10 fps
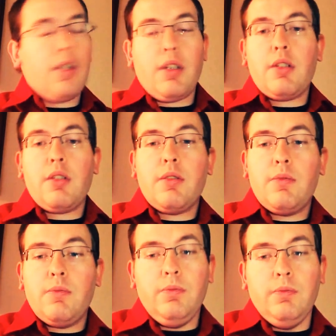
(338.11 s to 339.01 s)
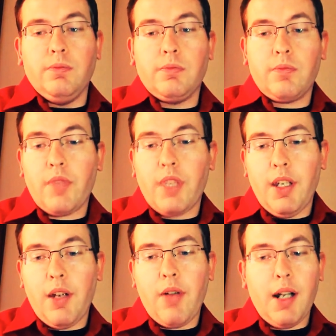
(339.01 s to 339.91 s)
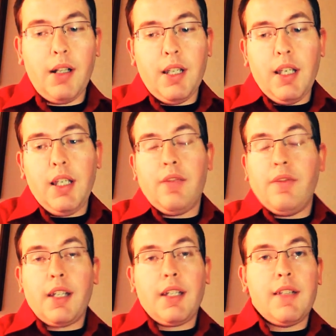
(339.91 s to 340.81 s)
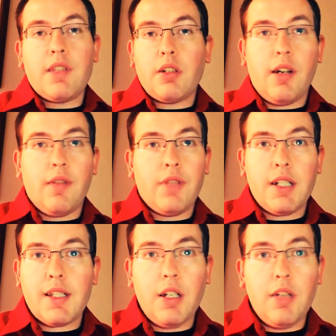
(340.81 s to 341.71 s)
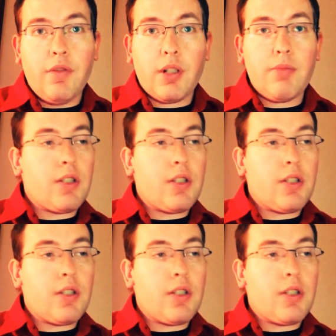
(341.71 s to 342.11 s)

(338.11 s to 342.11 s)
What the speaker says: And, you know, I think if that gives her confidence, go for it.